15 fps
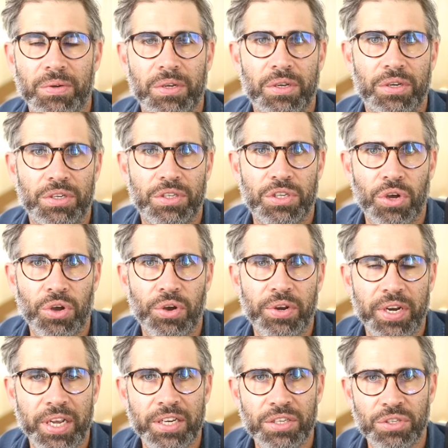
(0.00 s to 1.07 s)
could
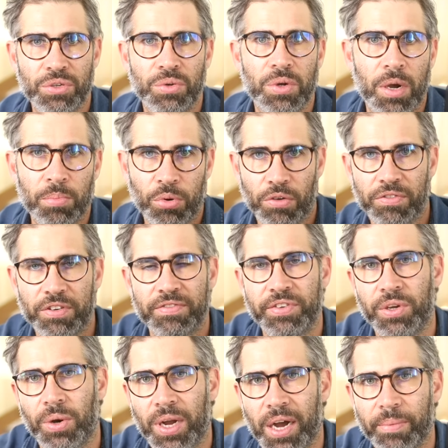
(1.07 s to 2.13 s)
turn into a profit for
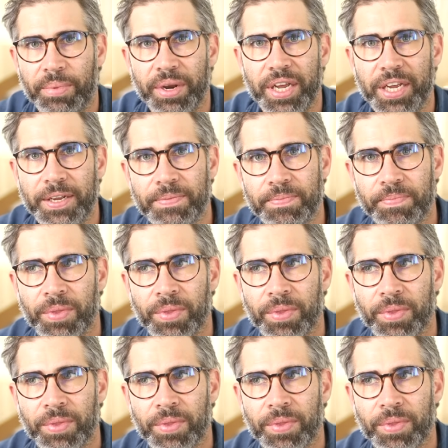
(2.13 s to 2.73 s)
your company.